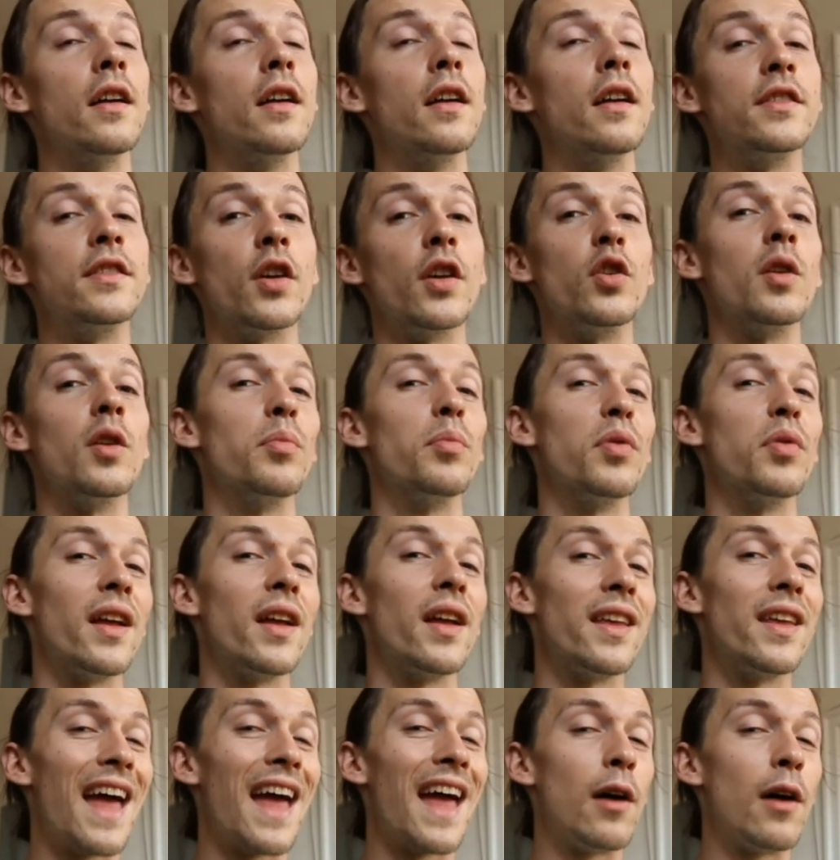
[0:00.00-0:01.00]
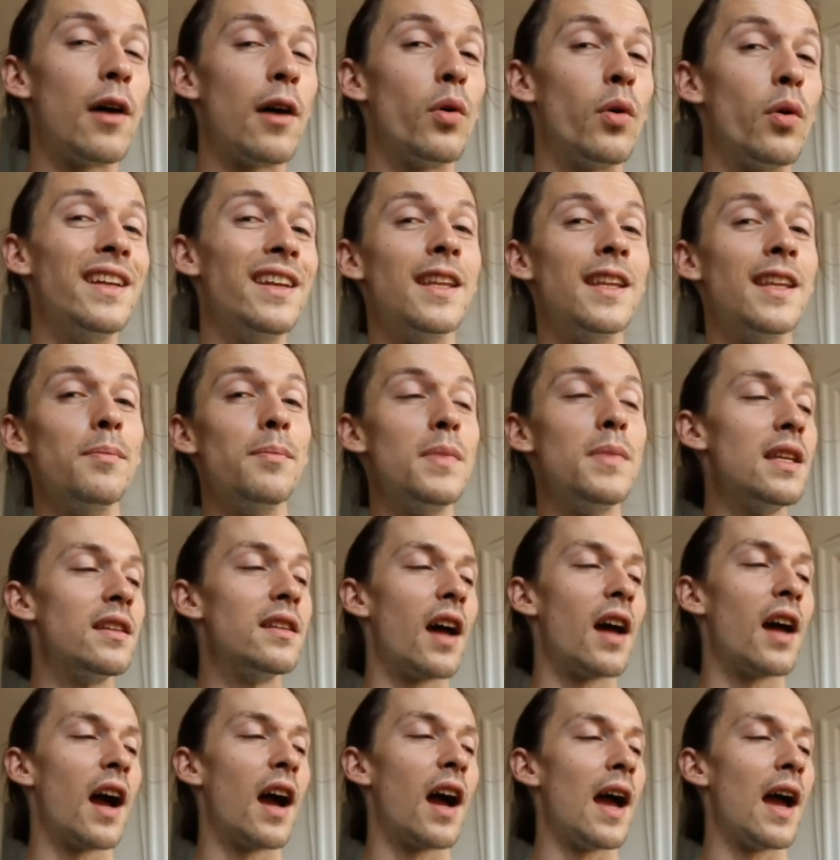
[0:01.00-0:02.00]
So you can play that one in the
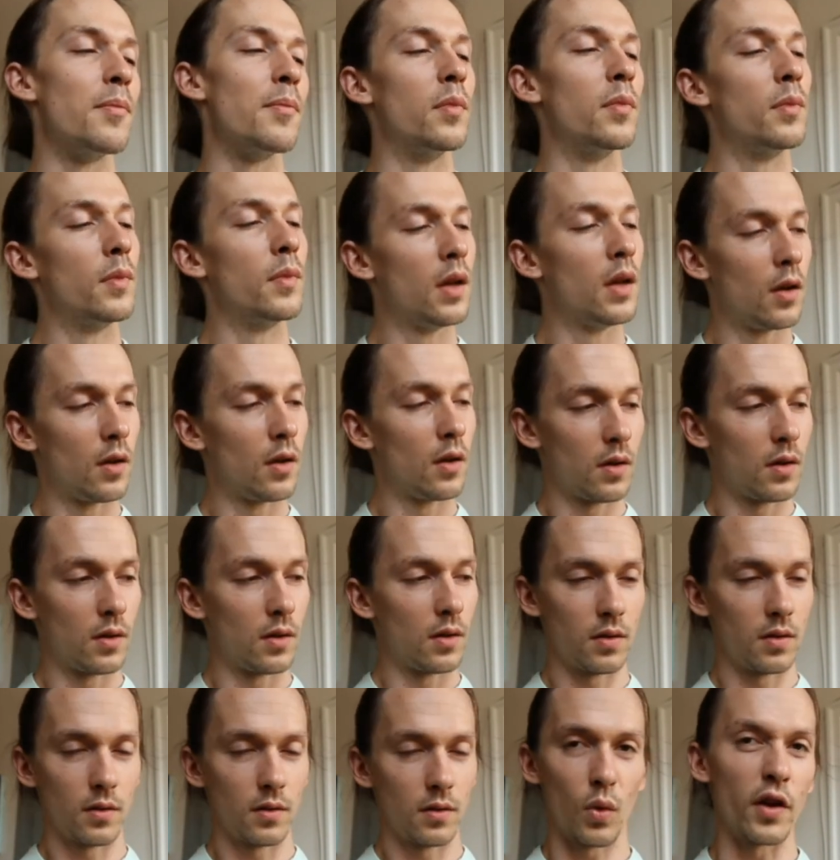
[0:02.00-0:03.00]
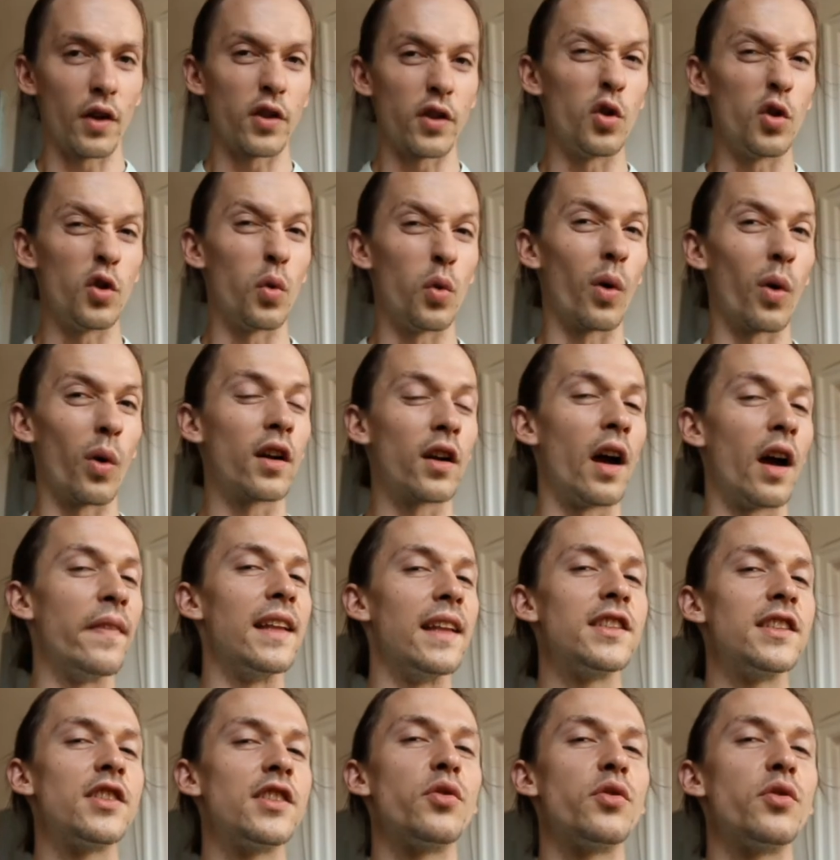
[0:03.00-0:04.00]
meantime while you work on
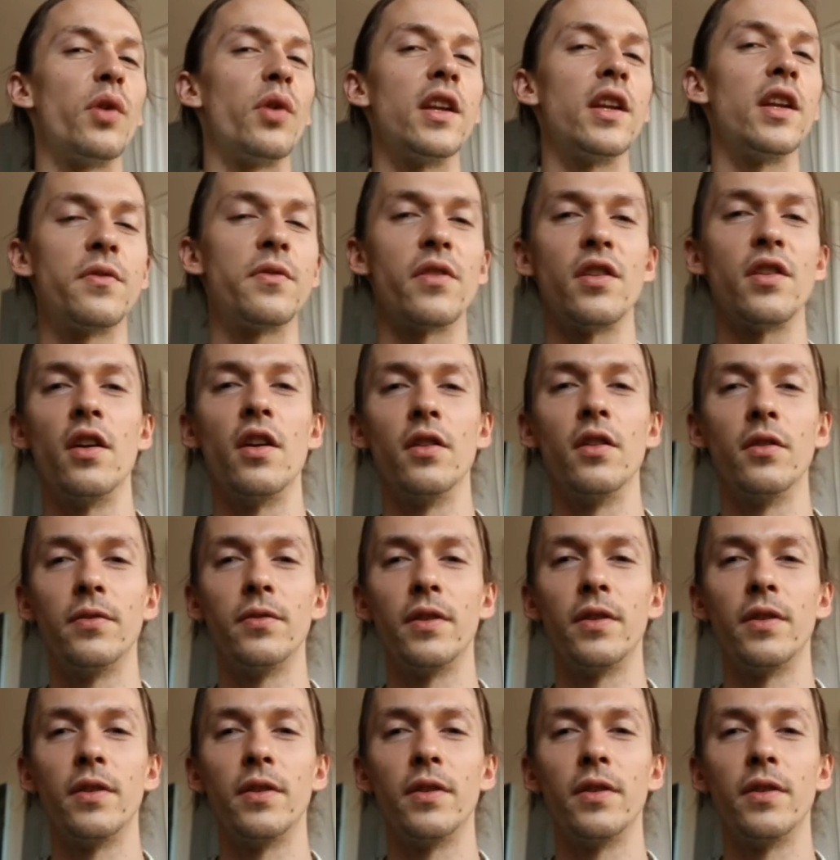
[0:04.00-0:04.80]
that stretch for the other